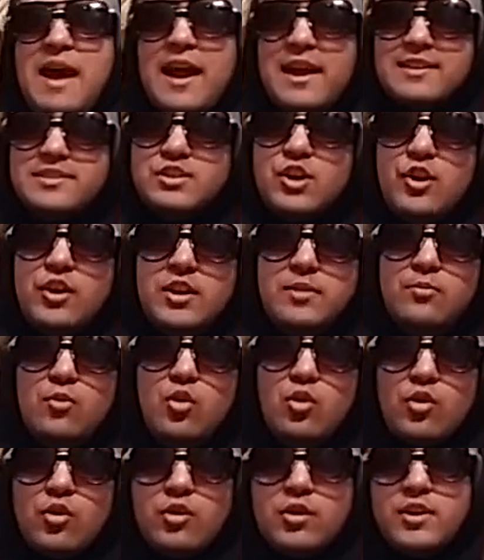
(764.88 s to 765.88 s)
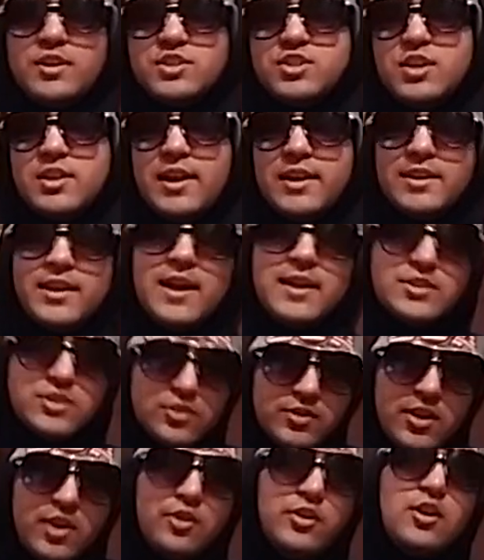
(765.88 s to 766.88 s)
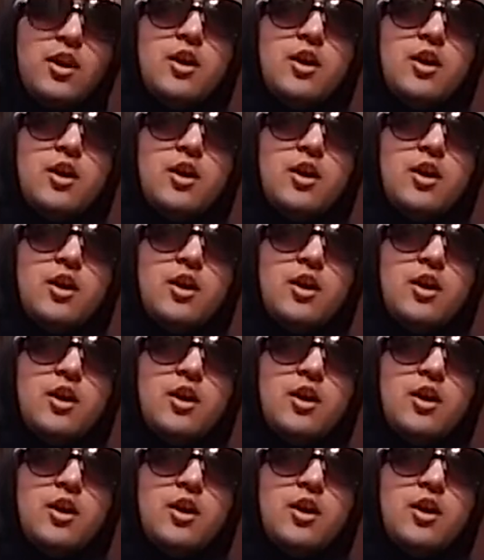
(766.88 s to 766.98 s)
McIntyre anymore and shit like that. So, there